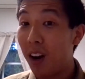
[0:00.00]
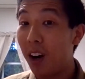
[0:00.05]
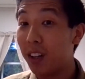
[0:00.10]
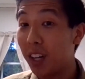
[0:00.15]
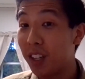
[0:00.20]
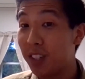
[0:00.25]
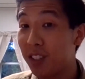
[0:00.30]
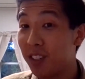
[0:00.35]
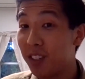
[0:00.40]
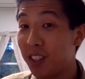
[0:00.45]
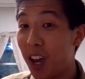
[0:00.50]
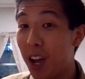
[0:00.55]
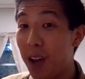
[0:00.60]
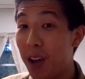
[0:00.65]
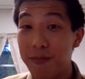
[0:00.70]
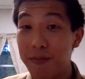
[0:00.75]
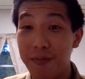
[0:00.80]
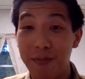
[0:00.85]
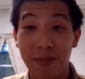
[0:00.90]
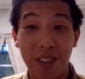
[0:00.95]
all that's to say,
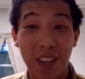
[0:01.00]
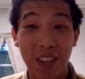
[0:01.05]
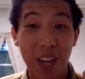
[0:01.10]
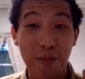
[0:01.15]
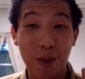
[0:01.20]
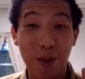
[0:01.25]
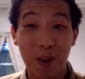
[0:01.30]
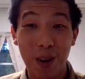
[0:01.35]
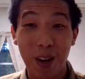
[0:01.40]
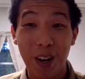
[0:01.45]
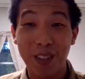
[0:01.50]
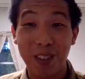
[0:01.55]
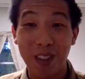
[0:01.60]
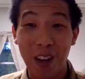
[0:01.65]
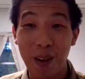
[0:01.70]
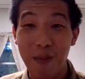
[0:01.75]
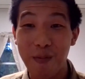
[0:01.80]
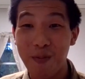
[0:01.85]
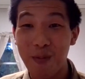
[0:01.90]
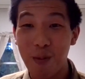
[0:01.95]
keep your grades
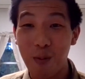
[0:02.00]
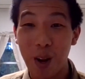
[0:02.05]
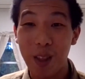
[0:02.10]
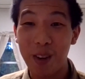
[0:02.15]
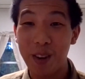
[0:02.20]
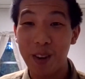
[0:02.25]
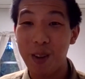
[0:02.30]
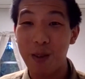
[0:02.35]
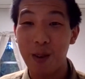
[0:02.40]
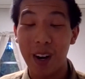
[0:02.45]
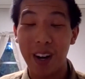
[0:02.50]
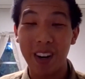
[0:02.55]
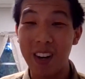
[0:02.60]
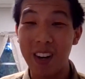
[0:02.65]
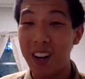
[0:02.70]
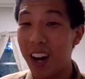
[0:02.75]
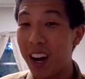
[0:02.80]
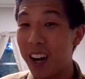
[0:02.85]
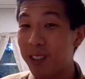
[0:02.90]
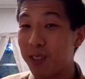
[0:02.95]
up. Whether you
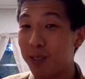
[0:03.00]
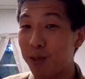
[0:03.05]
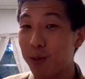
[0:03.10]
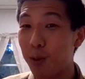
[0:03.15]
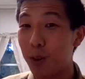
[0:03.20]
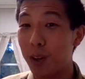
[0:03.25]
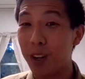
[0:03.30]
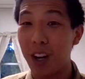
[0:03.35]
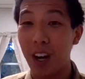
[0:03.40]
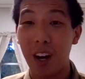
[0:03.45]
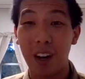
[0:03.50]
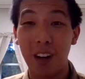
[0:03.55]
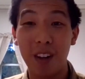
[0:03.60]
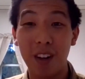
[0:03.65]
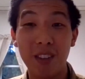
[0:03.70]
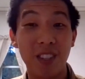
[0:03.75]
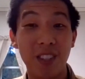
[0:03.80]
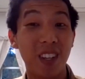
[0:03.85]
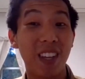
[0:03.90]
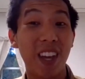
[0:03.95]
in high school or in
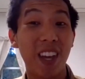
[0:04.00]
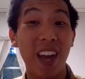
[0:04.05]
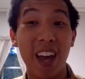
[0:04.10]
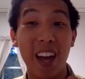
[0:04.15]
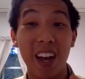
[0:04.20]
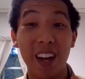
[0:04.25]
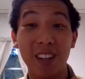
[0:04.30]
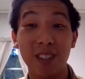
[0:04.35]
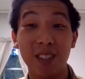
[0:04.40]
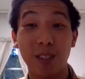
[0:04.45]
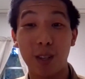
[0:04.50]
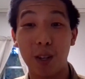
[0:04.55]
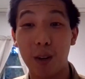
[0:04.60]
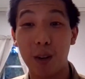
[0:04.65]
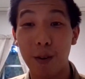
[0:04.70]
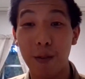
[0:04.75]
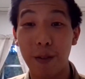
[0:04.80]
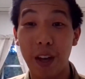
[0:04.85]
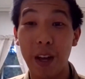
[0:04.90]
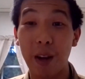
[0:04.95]
college, it can
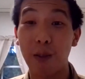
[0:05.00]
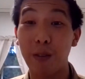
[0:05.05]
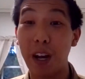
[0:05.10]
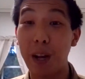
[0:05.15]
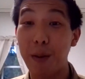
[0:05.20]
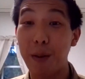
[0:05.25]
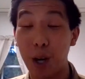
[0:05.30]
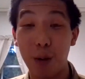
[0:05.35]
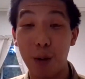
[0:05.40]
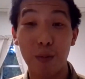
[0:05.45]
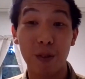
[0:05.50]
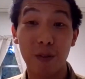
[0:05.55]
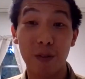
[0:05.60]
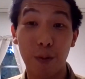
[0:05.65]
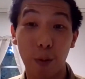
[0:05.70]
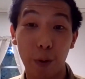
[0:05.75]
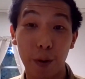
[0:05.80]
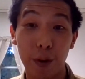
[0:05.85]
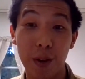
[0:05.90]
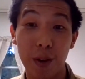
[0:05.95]
serve a great purpose
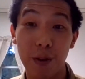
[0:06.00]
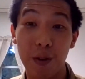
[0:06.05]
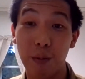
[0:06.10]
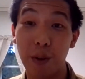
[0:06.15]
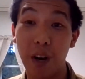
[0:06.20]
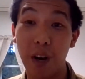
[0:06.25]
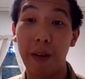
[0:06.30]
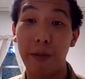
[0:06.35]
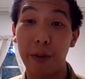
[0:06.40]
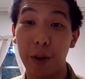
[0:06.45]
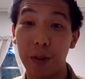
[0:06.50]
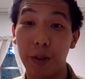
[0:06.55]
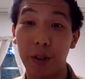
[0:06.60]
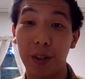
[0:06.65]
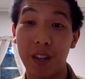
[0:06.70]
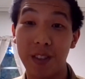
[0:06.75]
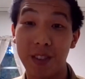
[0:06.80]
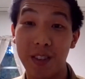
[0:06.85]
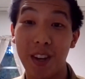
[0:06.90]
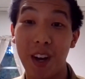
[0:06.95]
for you and wherever you're
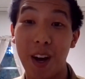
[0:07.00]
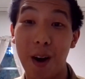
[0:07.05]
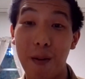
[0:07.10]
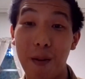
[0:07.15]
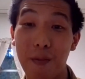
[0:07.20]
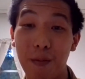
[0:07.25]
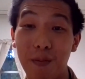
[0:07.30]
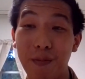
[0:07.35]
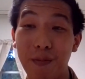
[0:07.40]
looking to go.